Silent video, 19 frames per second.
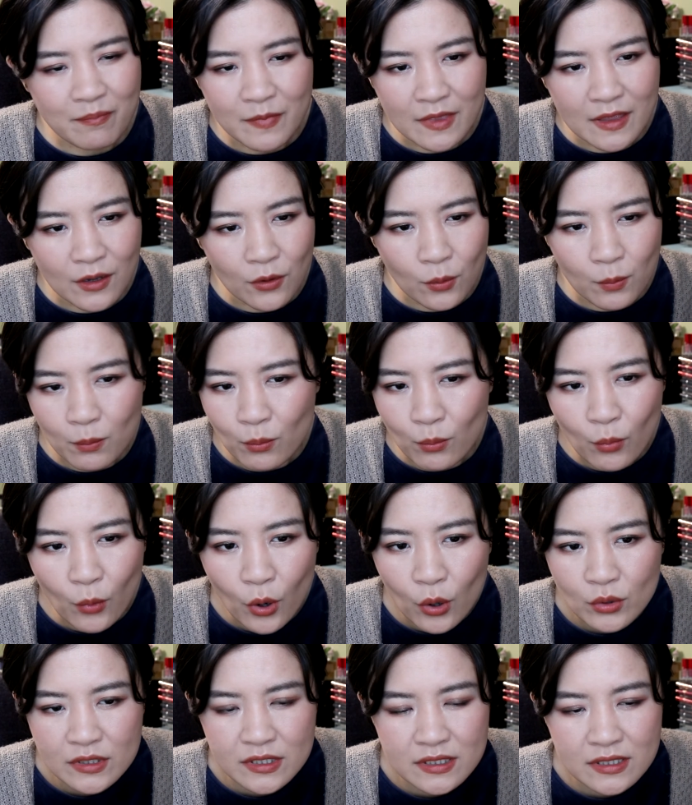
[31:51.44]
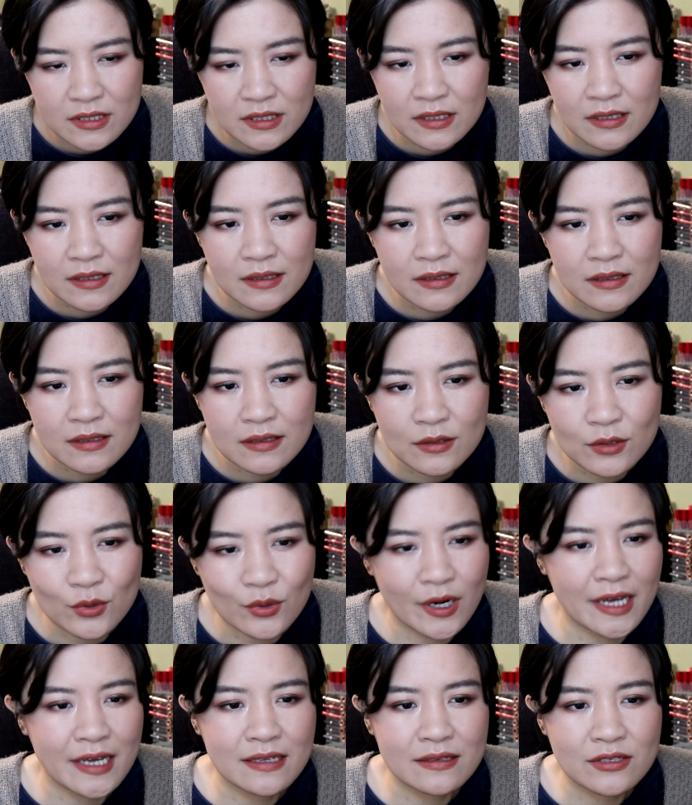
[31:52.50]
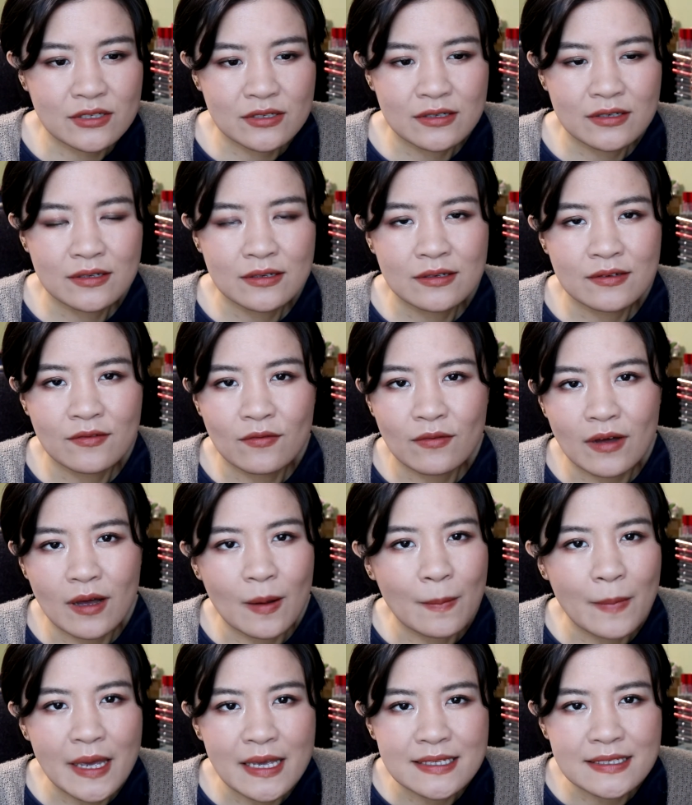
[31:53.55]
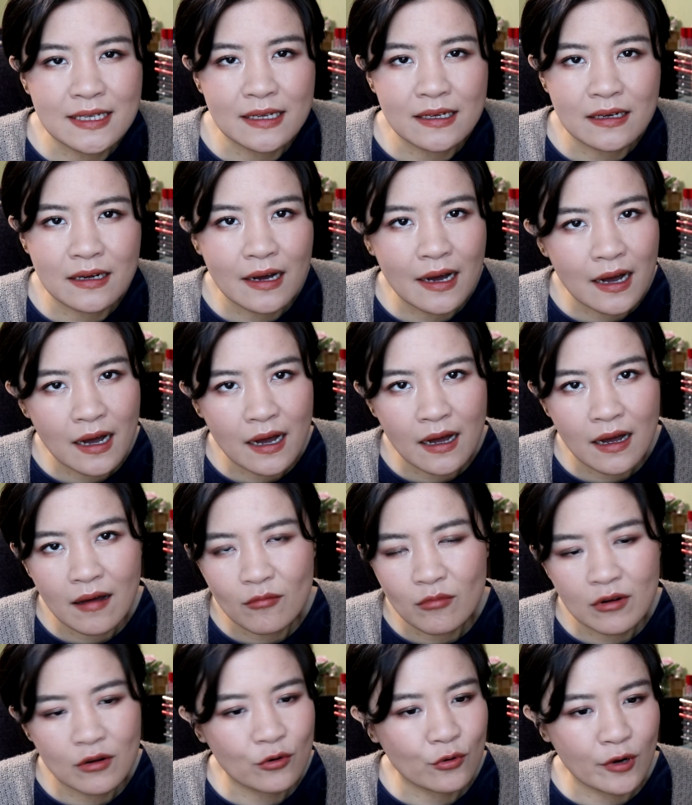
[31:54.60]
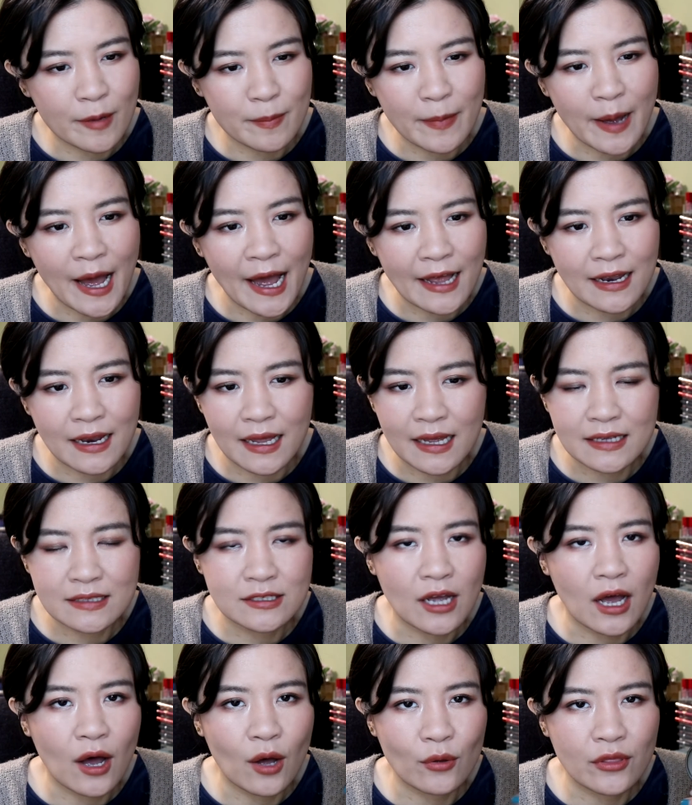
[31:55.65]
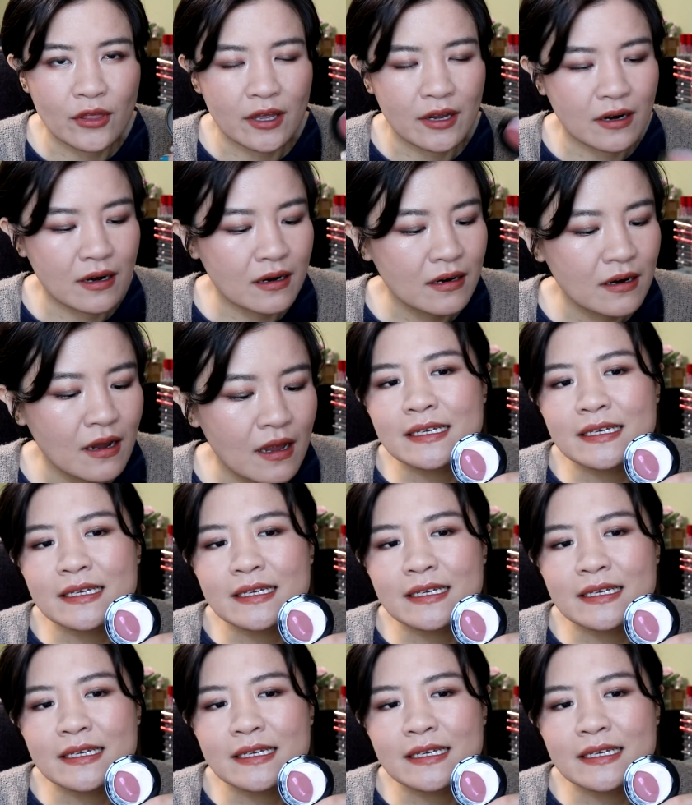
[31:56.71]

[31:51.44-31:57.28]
the most great, amazing cream highlight out there.